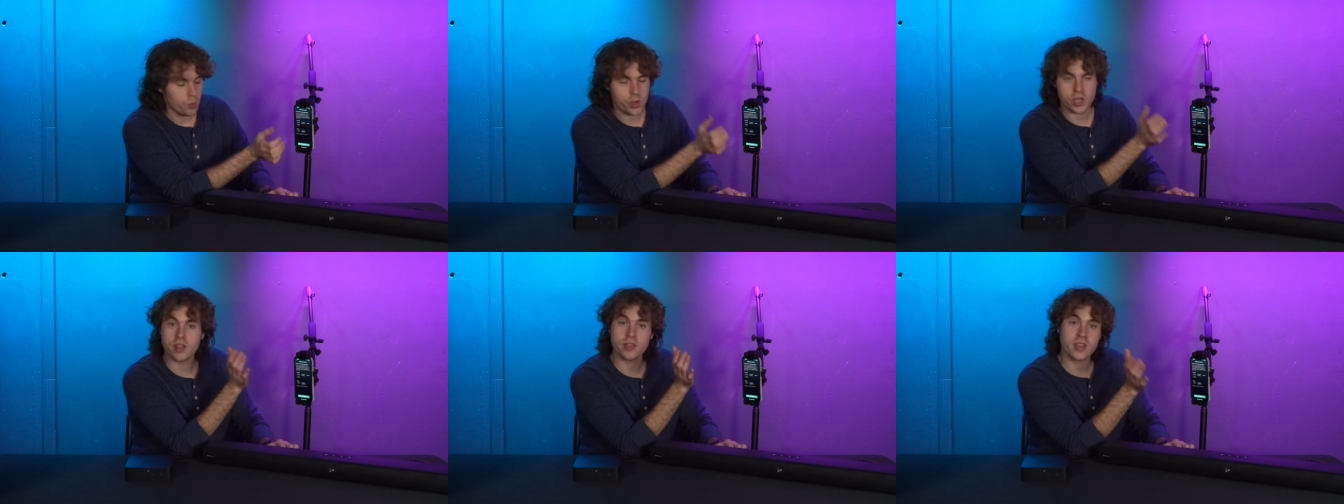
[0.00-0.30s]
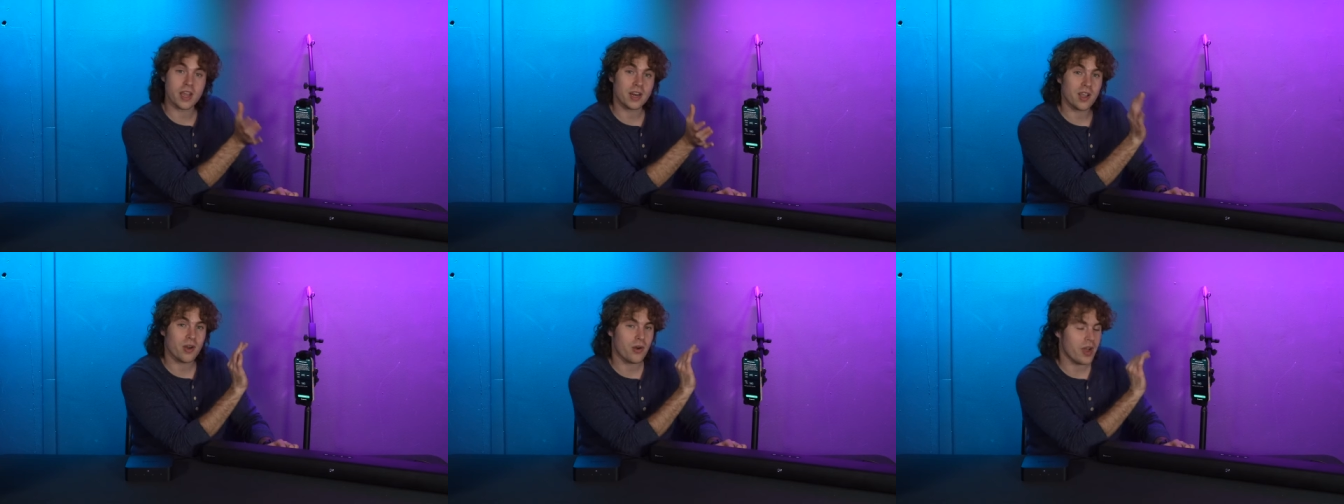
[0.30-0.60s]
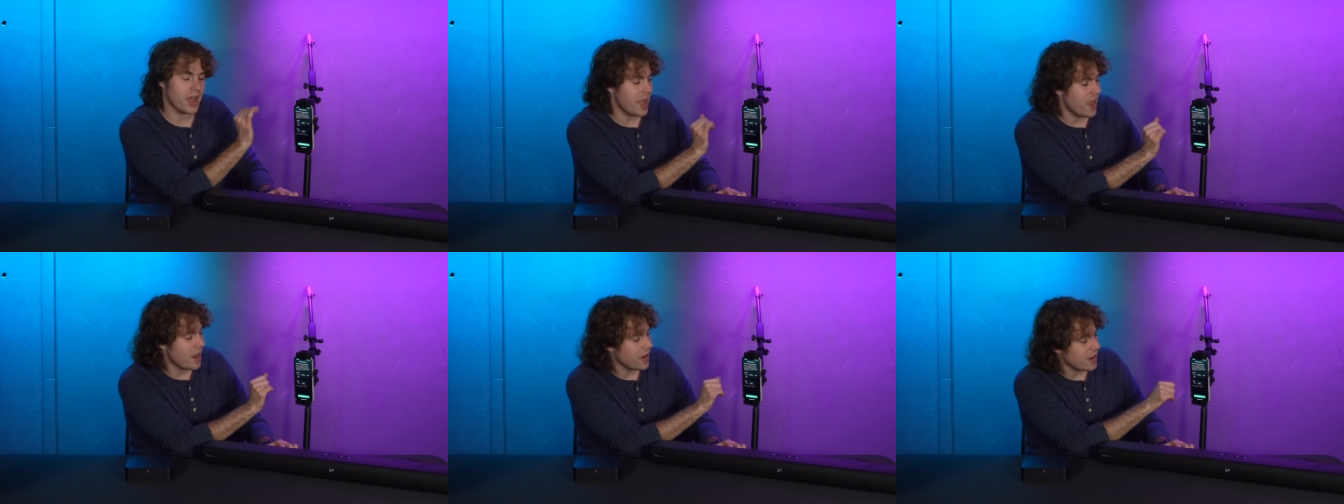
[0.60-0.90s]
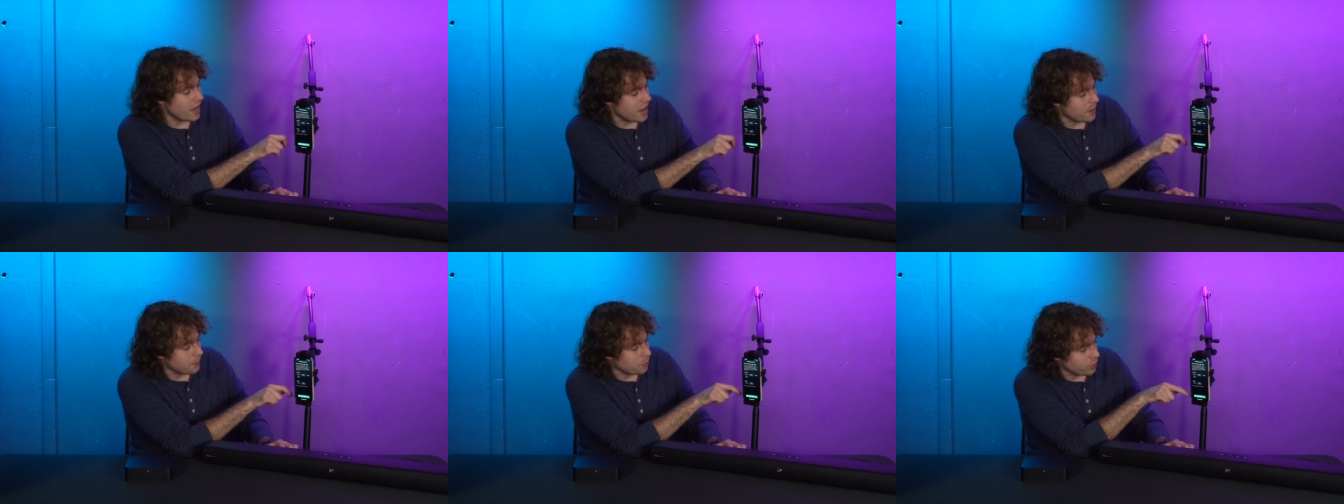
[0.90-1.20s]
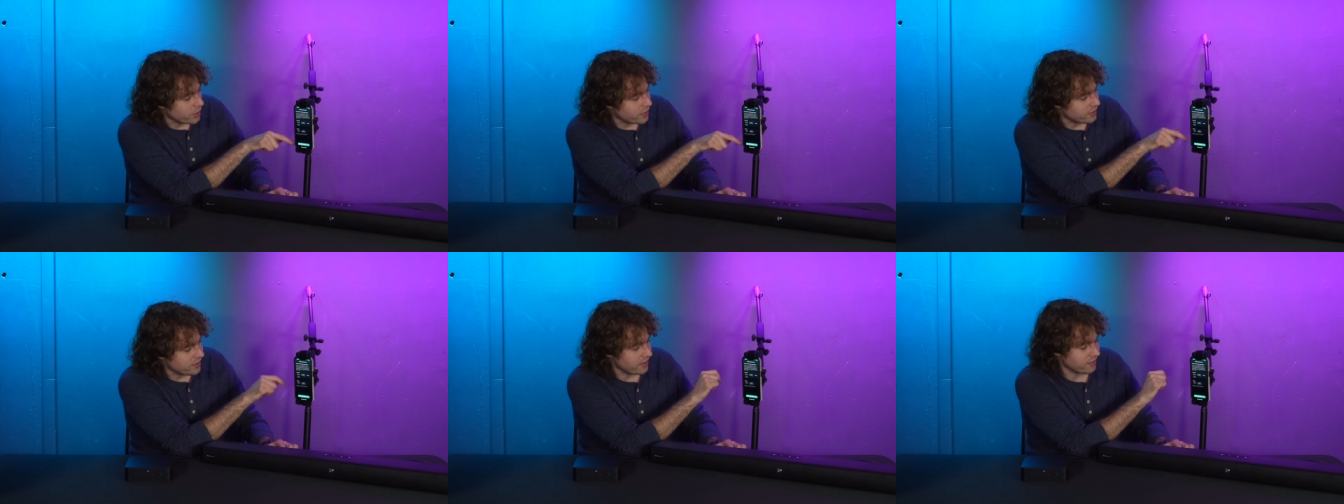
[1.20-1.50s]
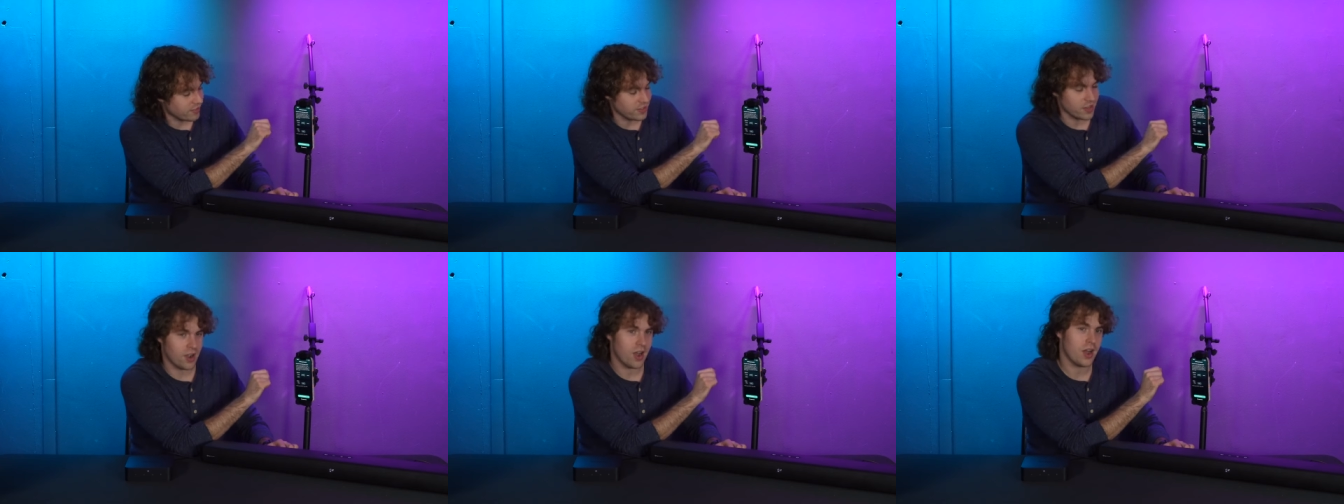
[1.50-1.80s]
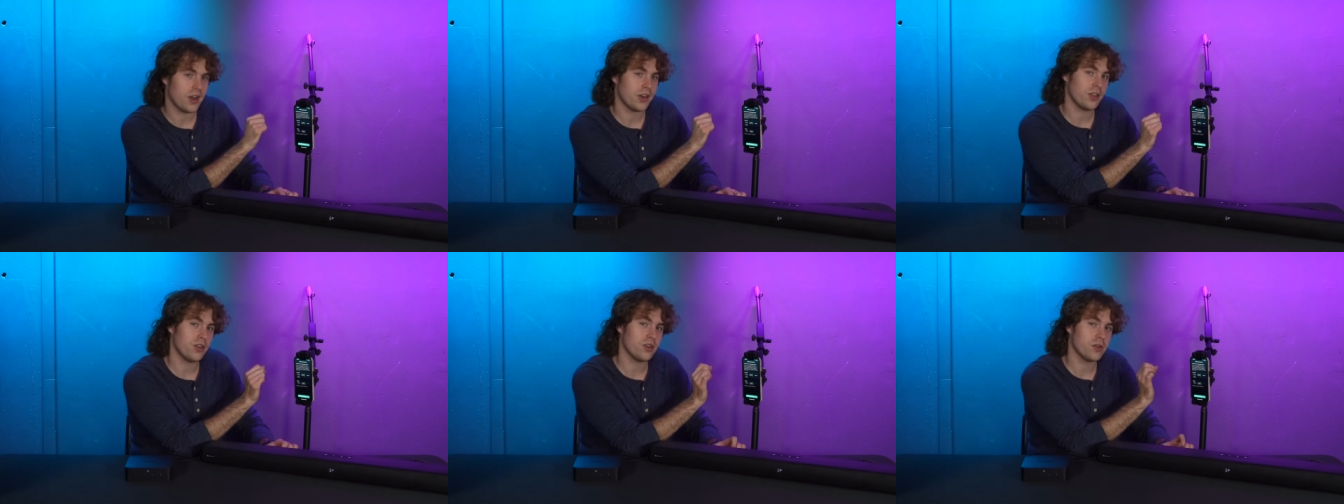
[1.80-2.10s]
We can then go ahead and play test the
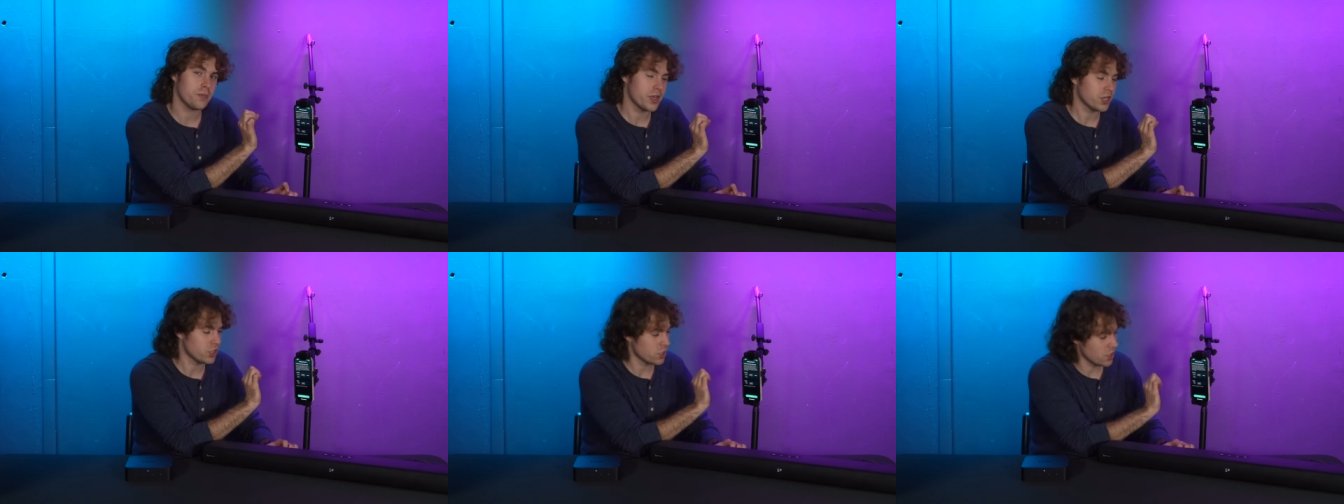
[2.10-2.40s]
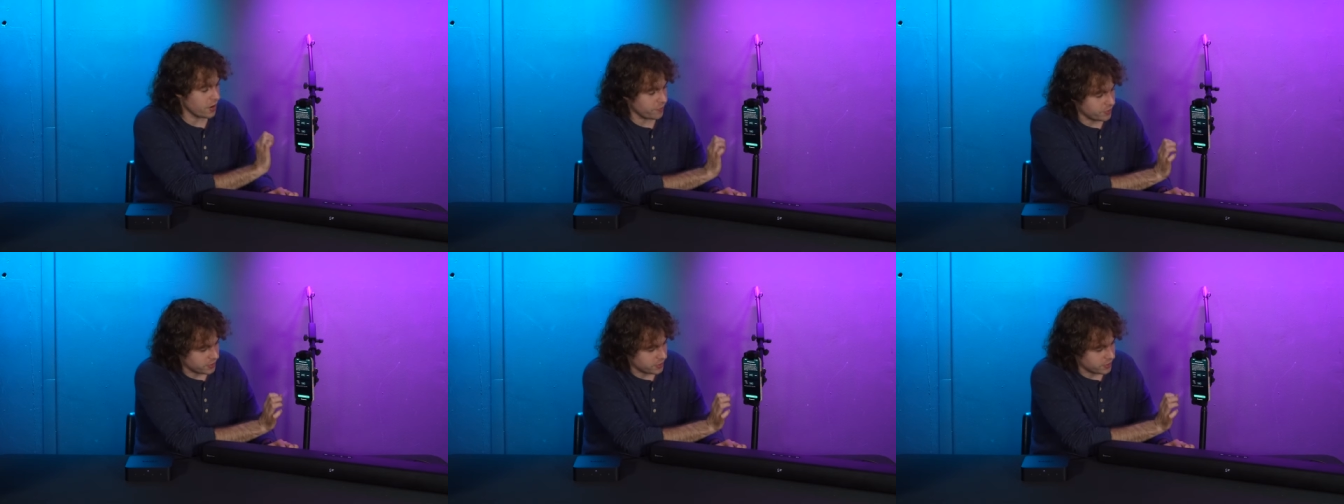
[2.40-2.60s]
audio to make sure